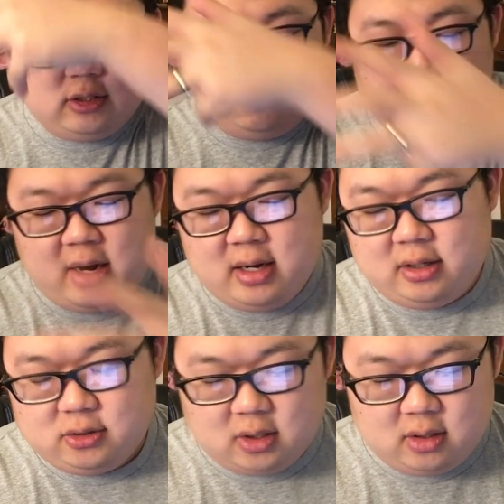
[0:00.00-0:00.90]

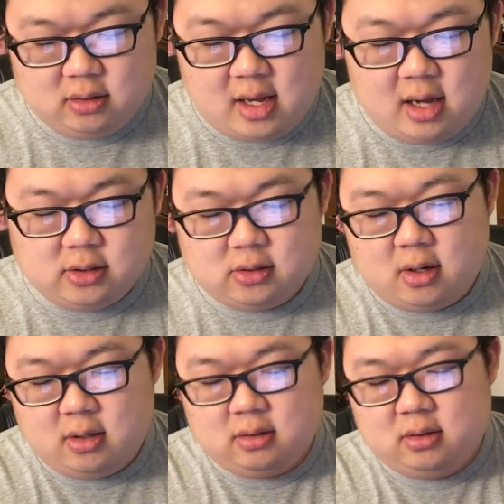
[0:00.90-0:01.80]
spikes and that's
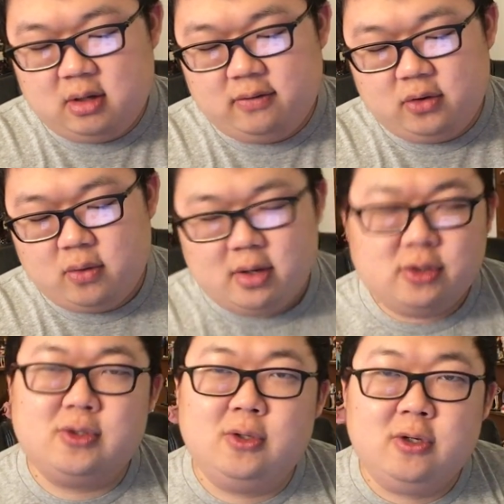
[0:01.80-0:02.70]
gonna give you a
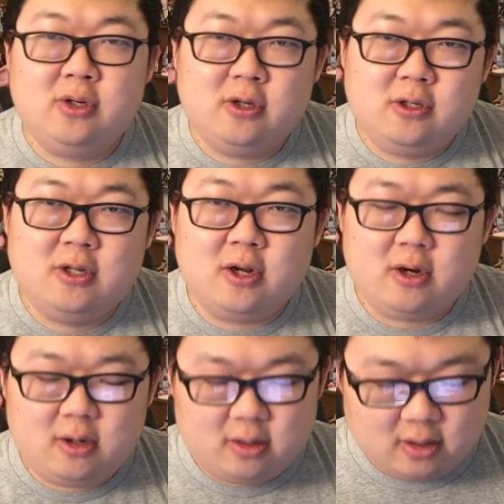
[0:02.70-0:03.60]
C
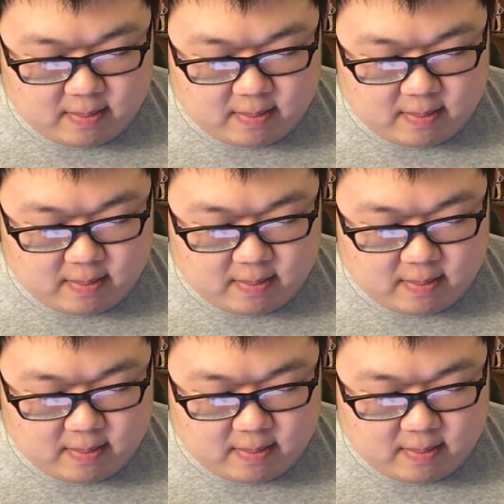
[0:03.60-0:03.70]
tier.